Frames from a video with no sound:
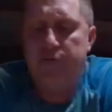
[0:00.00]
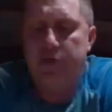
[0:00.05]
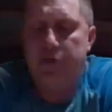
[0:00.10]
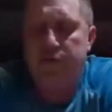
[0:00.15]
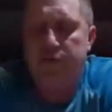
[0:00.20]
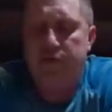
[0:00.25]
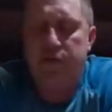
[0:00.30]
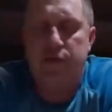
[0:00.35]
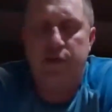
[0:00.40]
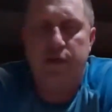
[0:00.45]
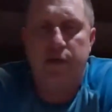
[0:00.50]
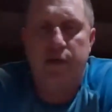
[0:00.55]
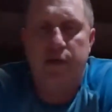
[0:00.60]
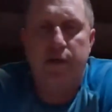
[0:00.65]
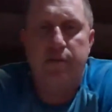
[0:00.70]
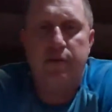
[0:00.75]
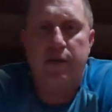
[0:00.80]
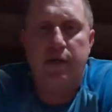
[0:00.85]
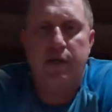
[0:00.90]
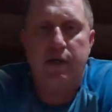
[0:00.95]
I've considered
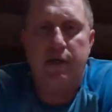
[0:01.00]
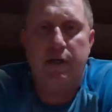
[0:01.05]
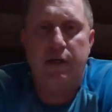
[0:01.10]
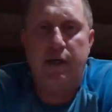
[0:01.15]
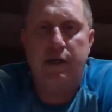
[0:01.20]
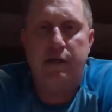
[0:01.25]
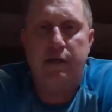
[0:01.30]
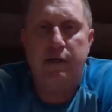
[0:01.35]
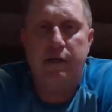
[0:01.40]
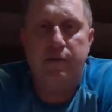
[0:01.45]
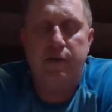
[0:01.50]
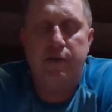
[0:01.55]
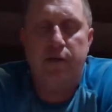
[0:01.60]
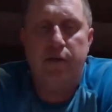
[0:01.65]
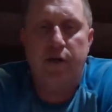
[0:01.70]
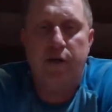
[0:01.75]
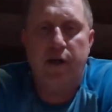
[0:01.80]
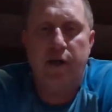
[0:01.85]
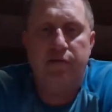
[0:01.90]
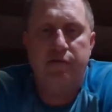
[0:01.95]
him. I
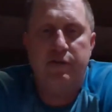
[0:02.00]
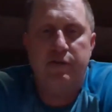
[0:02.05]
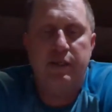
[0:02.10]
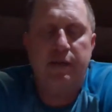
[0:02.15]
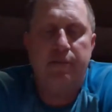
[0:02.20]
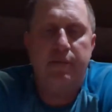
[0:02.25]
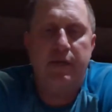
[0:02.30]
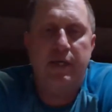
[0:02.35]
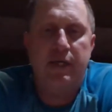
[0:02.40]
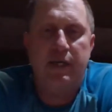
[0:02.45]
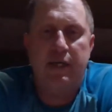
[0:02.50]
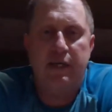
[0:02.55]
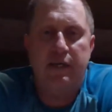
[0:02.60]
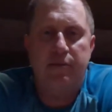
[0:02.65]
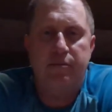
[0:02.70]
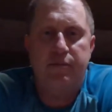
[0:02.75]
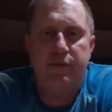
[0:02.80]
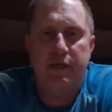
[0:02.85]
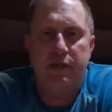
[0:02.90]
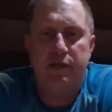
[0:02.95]
haven't set many
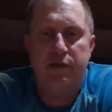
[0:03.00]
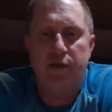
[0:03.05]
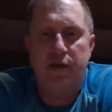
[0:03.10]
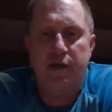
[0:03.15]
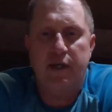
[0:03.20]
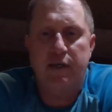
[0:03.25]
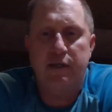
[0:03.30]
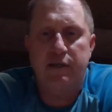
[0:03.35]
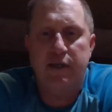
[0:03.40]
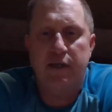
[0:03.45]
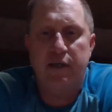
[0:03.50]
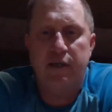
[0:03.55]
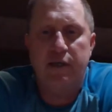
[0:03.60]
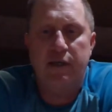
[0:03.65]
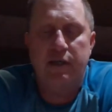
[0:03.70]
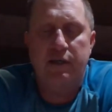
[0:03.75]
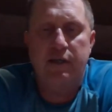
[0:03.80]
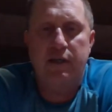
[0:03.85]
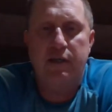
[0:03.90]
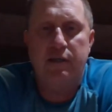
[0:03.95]
lineups yet, so I can't say that
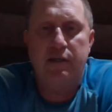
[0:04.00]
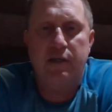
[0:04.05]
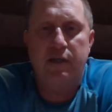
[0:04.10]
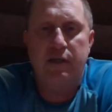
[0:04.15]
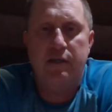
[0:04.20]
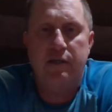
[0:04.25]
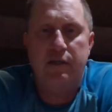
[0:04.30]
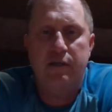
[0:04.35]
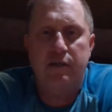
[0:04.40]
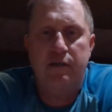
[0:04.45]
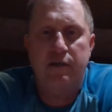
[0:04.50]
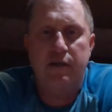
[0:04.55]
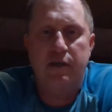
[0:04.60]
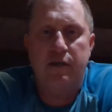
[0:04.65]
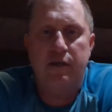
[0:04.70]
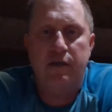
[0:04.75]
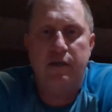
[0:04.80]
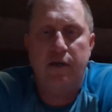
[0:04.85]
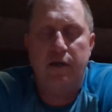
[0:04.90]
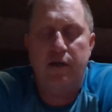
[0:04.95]
he's in
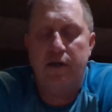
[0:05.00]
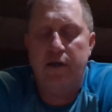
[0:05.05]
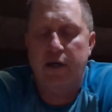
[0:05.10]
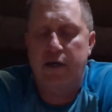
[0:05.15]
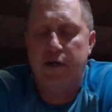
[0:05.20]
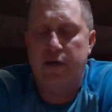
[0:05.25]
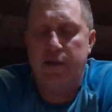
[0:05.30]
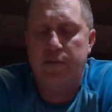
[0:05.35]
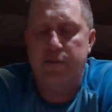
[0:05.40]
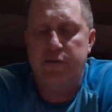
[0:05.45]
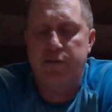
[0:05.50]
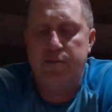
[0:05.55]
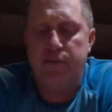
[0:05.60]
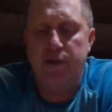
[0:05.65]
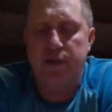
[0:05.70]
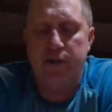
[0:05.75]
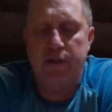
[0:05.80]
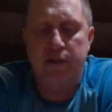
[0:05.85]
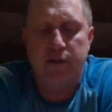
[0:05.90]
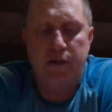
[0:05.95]
a lot of lineups.
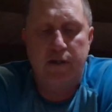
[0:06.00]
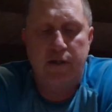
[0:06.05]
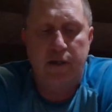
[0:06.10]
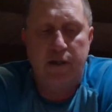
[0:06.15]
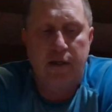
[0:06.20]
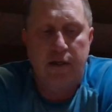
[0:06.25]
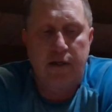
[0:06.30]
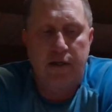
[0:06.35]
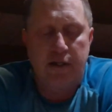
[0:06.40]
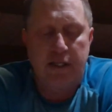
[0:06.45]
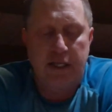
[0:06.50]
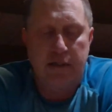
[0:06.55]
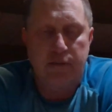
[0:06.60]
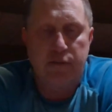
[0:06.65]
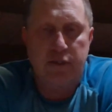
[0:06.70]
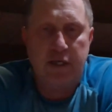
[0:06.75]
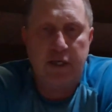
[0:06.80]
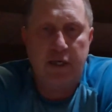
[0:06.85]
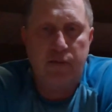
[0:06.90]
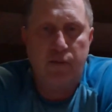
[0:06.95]
But that
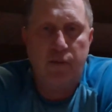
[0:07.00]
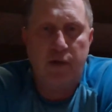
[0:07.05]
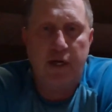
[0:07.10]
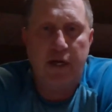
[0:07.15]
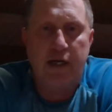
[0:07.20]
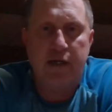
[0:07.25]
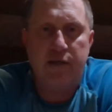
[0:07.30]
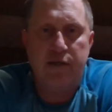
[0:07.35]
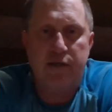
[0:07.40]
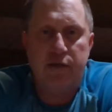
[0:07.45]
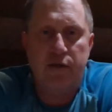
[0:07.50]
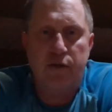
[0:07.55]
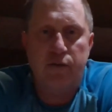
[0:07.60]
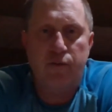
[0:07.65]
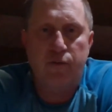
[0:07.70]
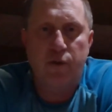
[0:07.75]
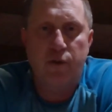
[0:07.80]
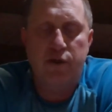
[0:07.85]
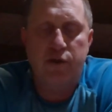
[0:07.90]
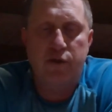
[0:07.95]
was kind of what I
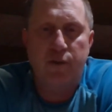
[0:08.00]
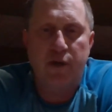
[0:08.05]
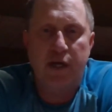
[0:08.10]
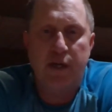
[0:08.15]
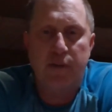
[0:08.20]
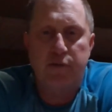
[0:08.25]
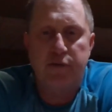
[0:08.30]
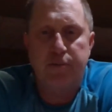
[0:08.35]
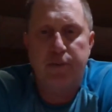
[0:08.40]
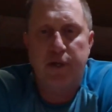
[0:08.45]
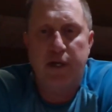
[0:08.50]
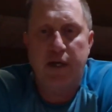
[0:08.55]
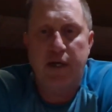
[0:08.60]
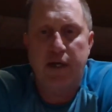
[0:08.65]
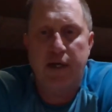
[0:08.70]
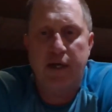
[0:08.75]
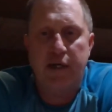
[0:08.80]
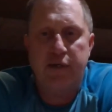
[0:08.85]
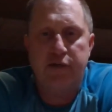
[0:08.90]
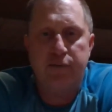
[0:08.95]
considered was the way he was
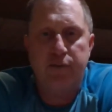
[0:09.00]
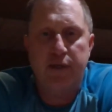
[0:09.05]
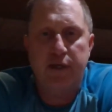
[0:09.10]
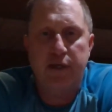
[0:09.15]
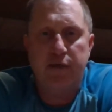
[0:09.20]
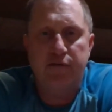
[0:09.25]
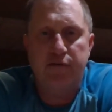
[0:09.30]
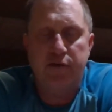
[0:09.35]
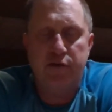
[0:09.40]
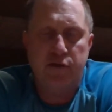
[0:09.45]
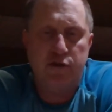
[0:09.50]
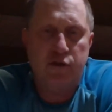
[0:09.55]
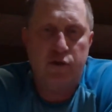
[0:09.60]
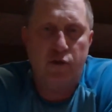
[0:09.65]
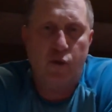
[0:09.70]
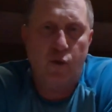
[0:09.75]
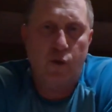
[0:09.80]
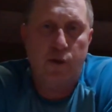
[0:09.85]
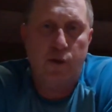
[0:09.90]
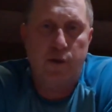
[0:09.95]
playing last week. And if this is a
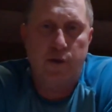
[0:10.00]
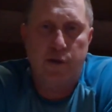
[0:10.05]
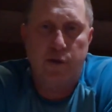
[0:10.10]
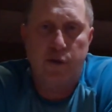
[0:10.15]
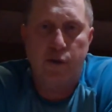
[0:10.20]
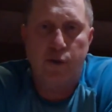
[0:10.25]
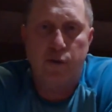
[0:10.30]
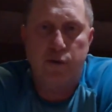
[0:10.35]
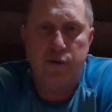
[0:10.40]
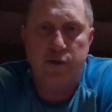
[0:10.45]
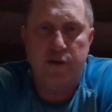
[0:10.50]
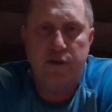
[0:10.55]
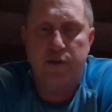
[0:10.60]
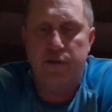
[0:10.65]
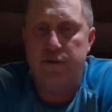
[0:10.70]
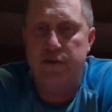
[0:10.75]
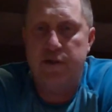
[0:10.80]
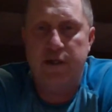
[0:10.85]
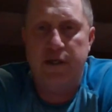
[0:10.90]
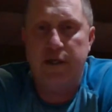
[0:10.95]
corollary course, like
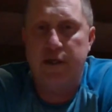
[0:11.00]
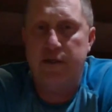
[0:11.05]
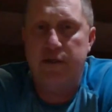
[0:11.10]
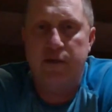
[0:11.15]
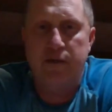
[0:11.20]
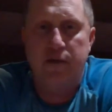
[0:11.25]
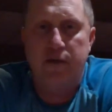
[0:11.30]
you said,